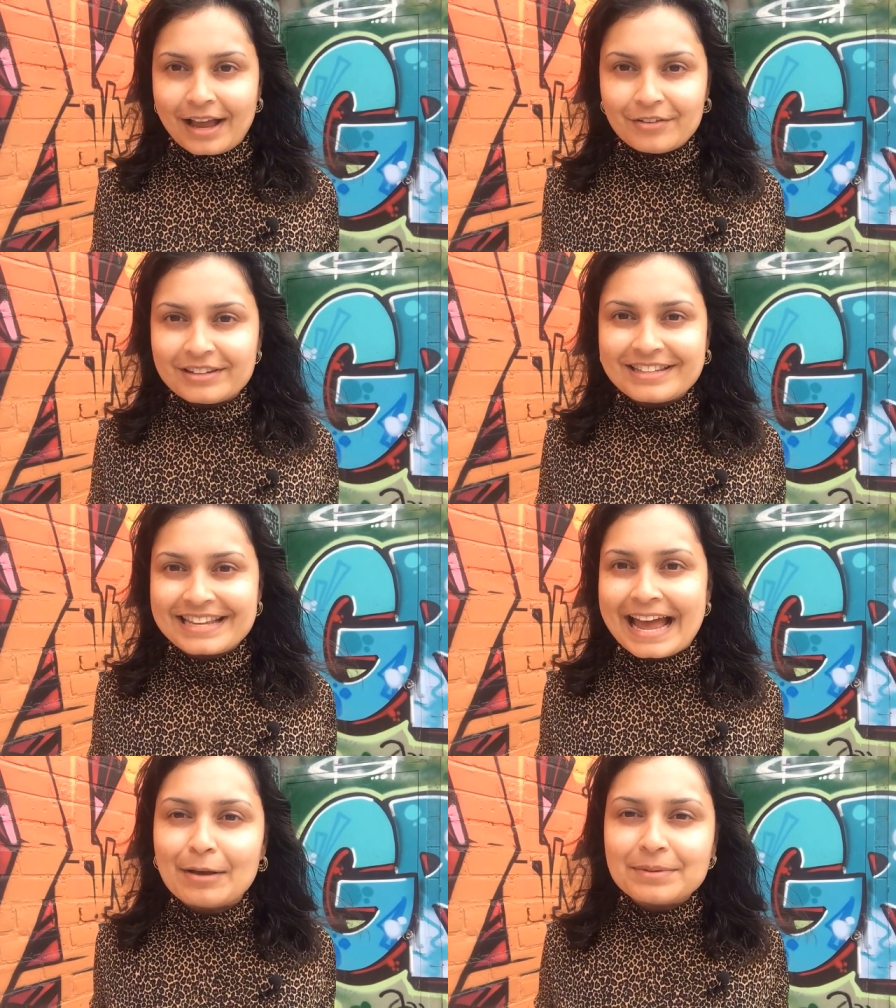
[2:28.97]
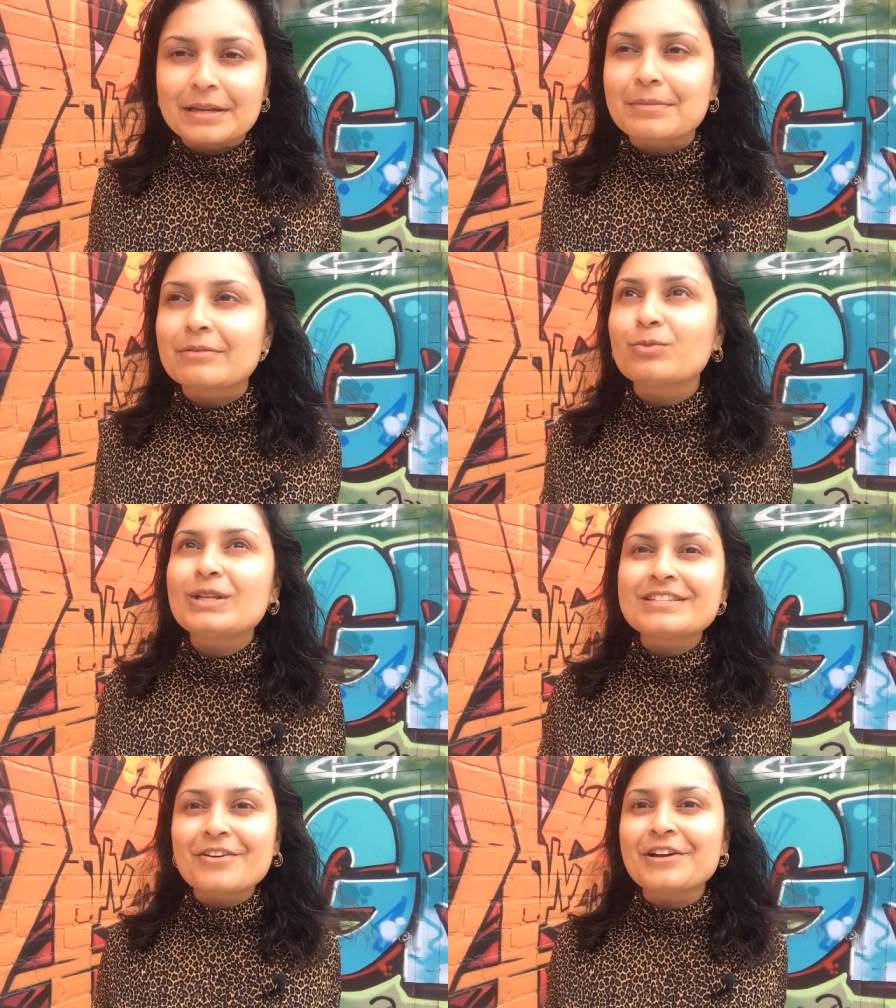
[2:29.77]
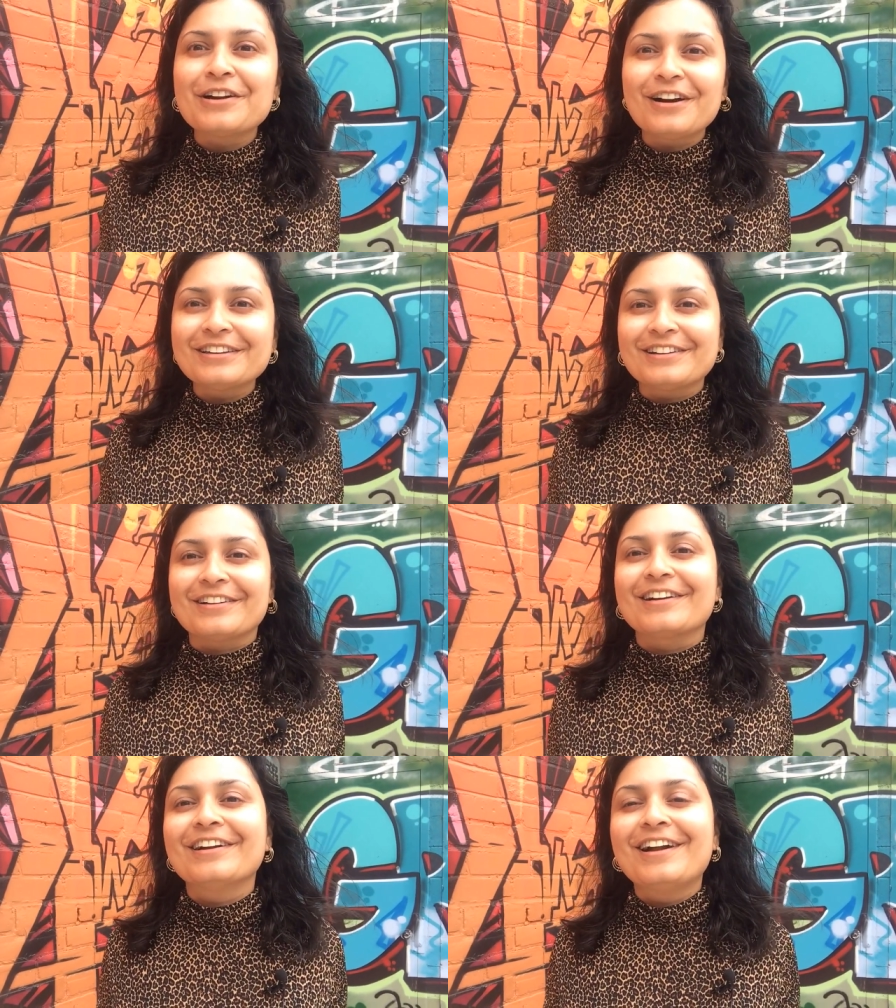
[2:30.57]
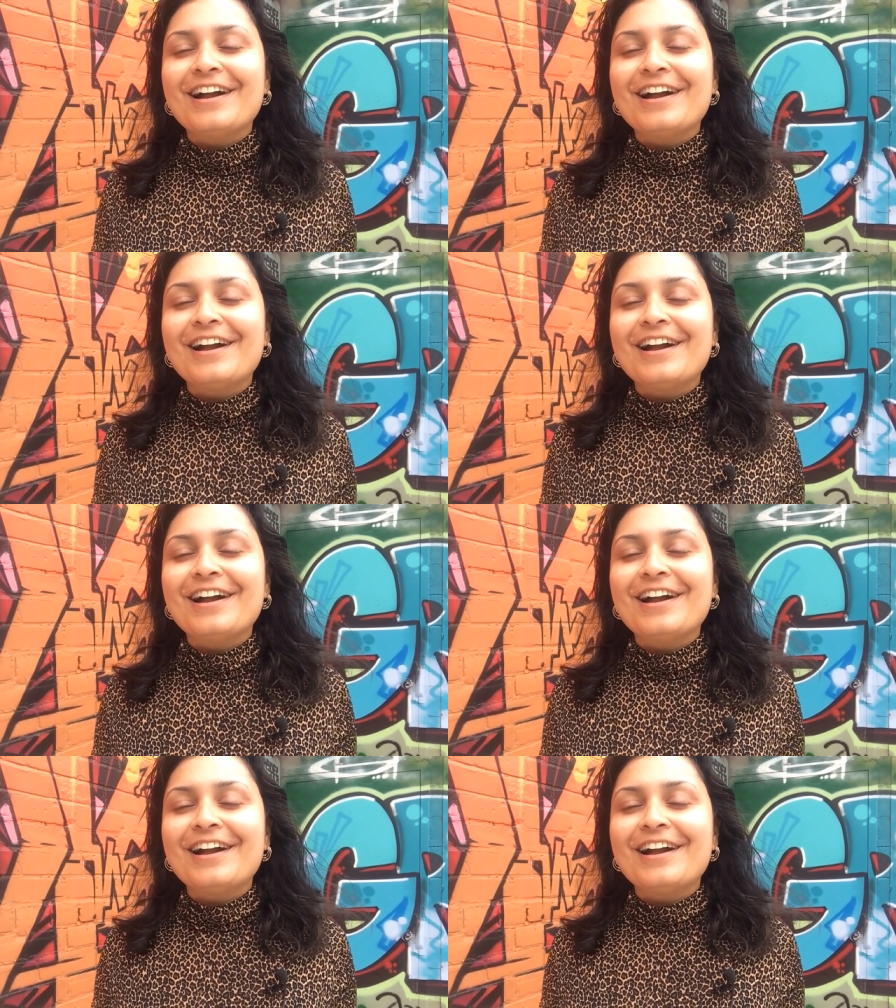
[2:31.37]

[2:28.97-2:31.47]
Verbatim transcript: How did this happen? I mean, what's going on here?